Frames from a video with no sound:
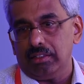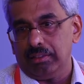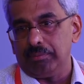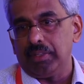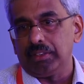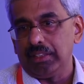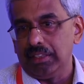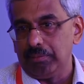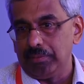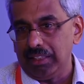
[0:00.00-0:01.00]
the
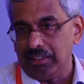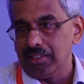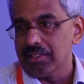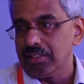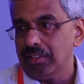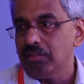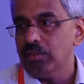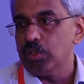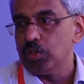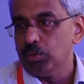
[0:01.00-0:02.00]
arterial patency
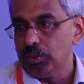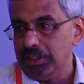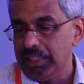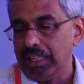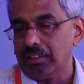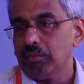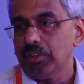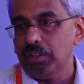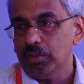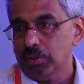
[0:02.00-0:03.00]
which you would get with
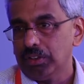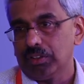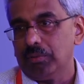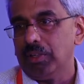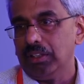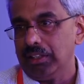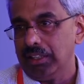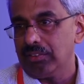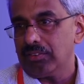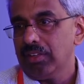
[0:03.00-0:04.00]
the newer
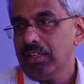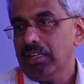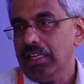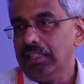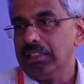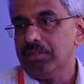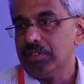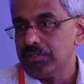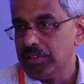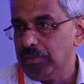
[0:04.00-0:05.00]
thrombolytics in terms
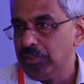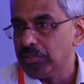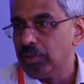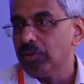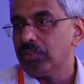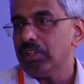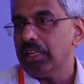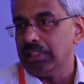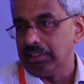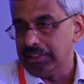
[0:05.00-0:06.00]
of TIMI flows
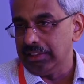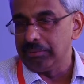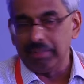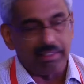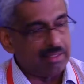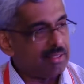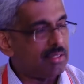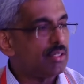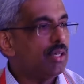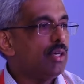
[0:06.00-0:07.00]
and arterial
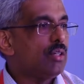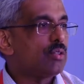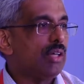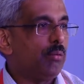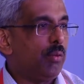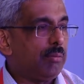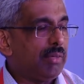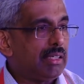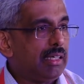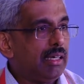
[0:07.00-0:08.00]
patencies. So what
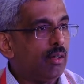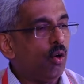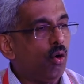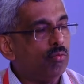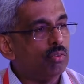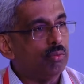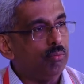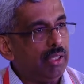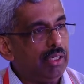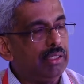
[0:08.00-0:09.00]
my take home would
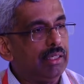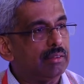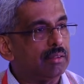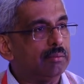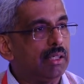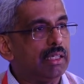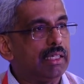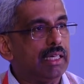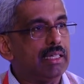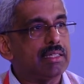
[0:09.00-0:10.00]
be that
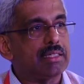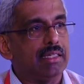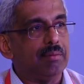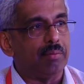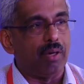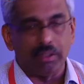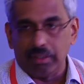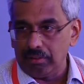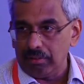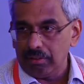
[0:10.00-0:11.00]
thrombolytic agents are
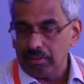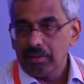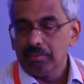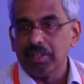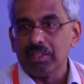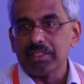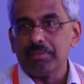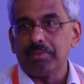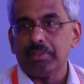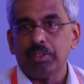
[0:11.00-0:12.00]
important because if
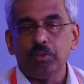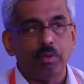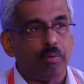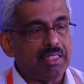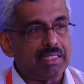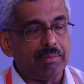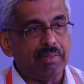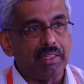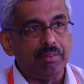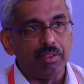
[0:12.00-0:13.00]
the newer ones can be
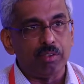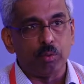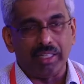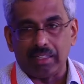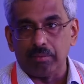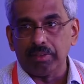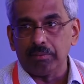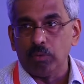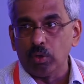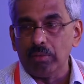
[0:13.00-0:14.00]
given quicker, but
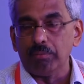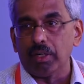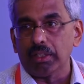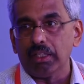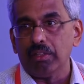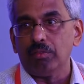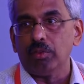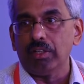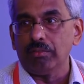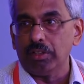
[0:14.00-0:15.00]
more important, if you
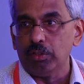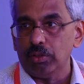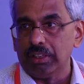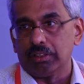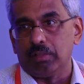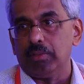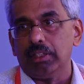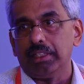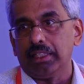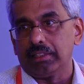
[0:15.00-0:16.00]
give a newer
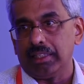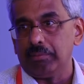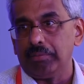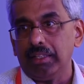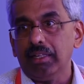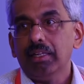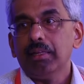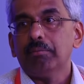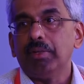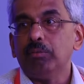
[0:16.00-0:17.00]
thrombolytic therapy
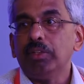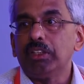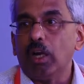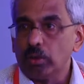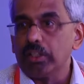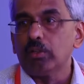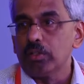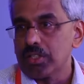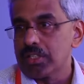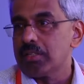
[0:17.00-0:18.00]
but without a
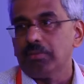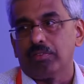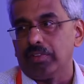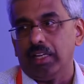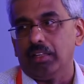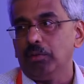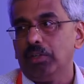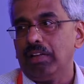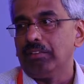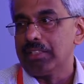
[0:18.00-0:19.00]
good system of care, you will
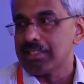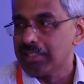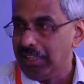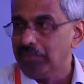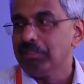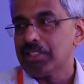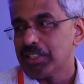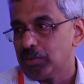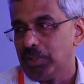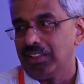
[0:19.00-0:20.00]
have the same
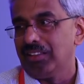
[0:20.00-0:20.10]
disadvantages.